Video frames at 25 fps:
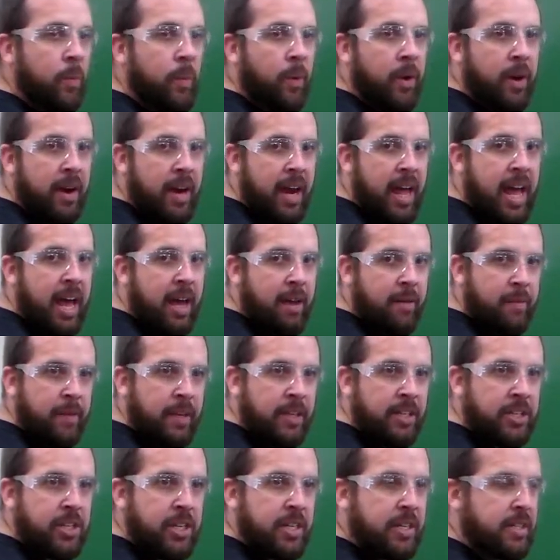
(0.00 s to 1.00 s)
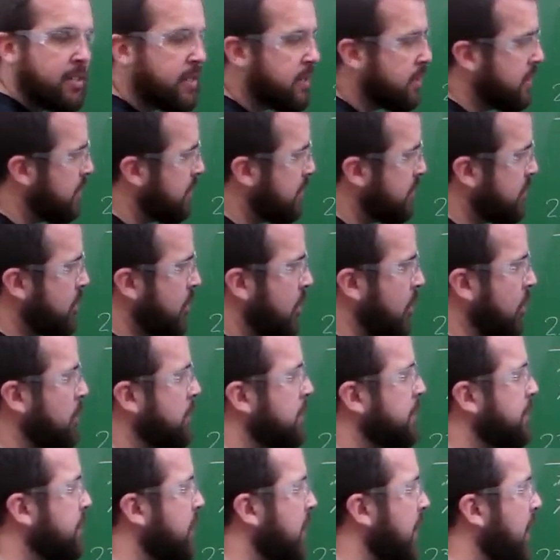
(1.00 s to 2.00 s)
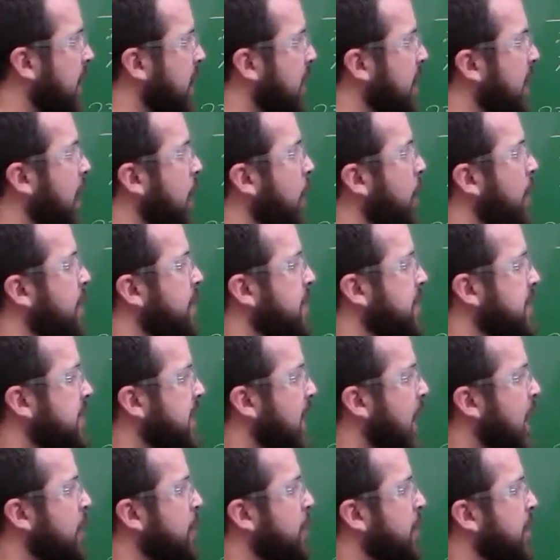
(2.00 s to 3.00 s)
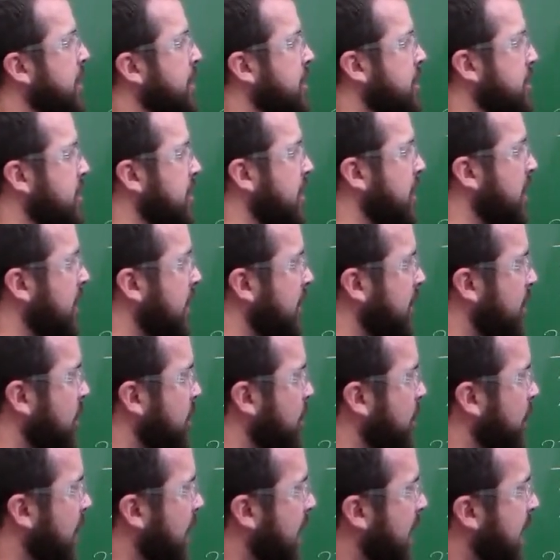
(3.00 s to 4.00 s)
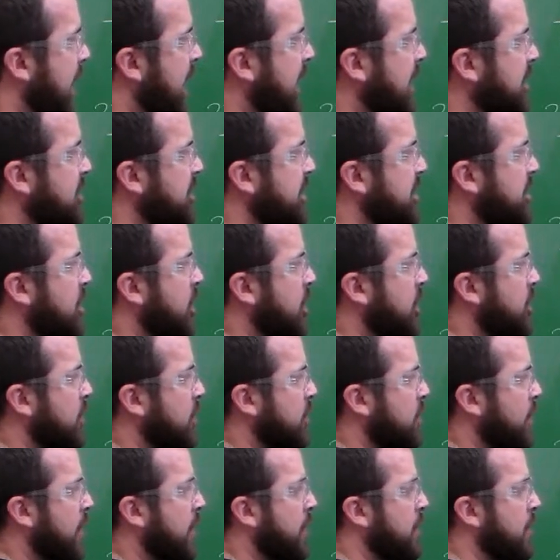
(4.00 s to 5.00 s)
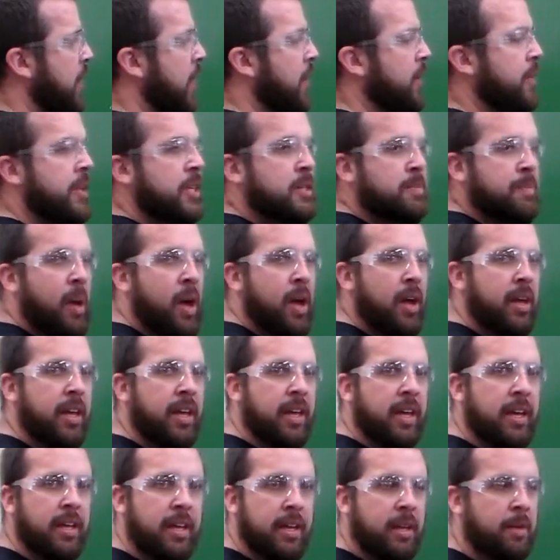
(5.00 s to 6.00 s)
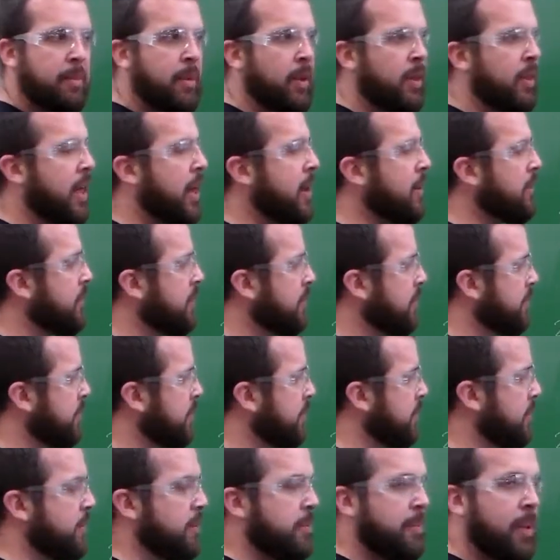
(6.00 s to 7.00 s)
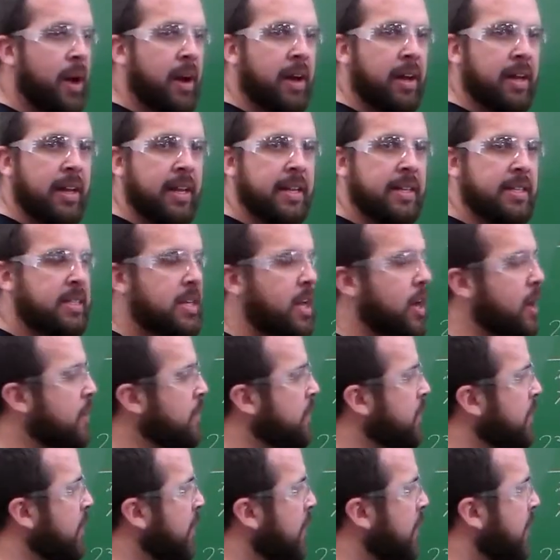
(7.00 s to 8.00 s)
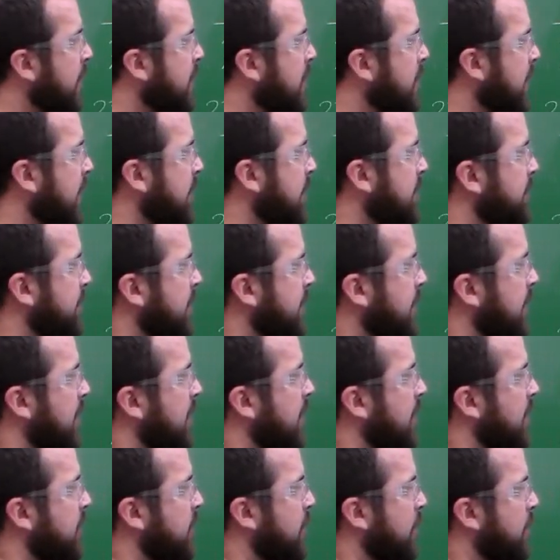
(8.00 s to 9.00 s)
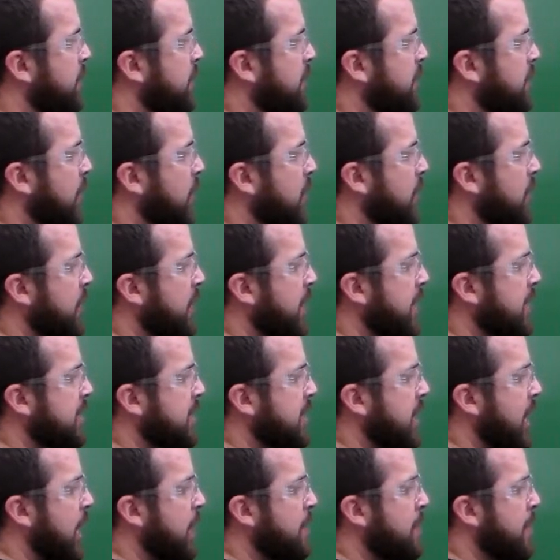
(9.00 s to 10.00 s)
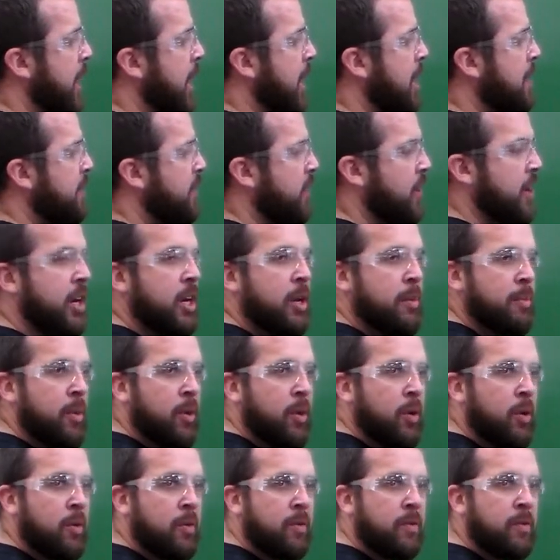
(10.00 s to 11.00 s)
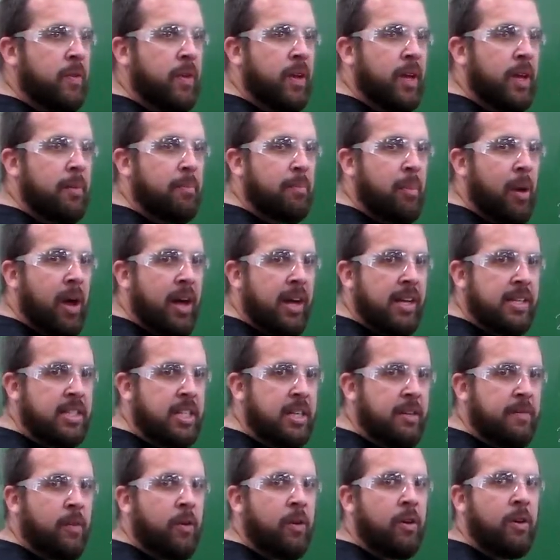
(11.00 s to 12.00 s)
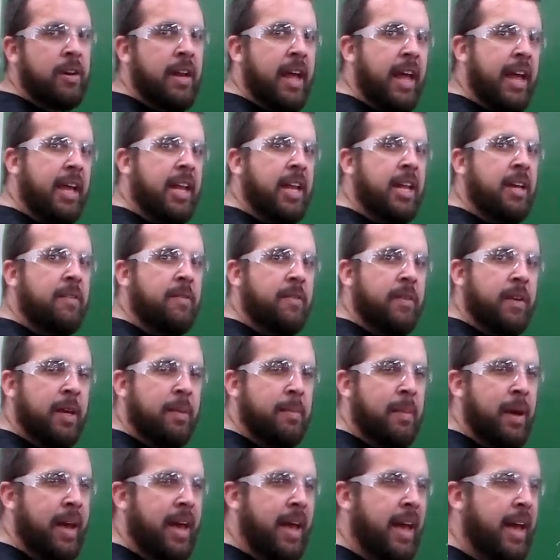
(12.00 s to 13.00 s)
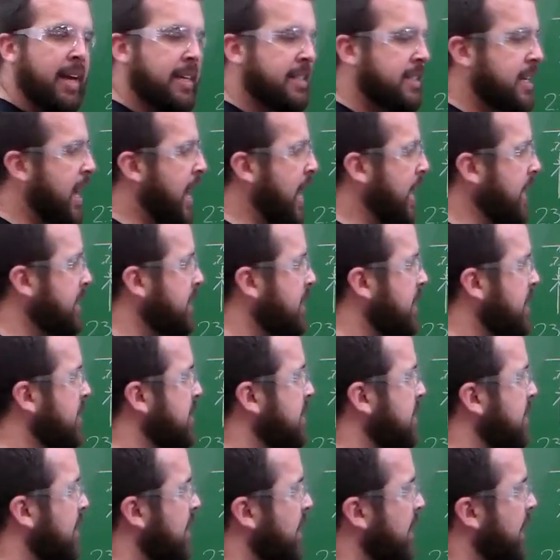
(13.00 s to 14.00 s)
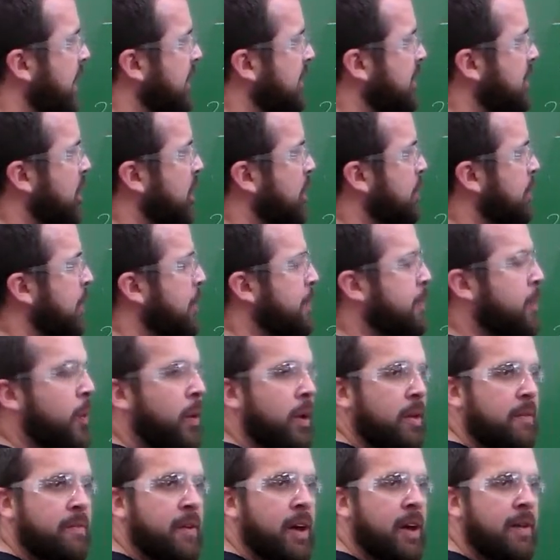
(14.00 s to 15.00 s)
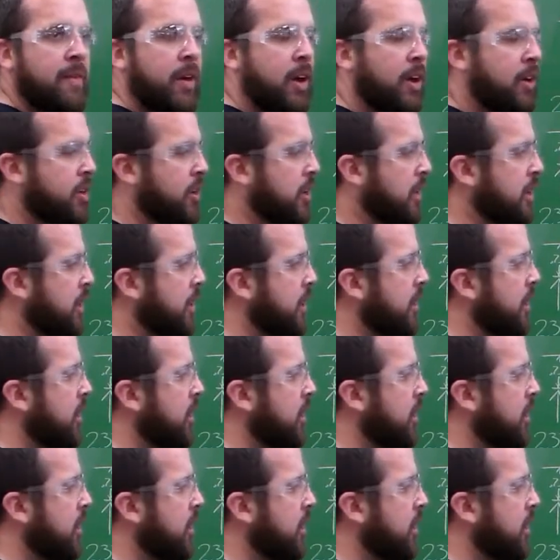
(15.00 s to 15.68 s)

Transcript: 1.5 inches. So now I've established that when I actually start to run around this pocket and mill out the pocket itself, that the furthest I'm ever going to move, positive or negative, in my x-axis is going to be 0.500.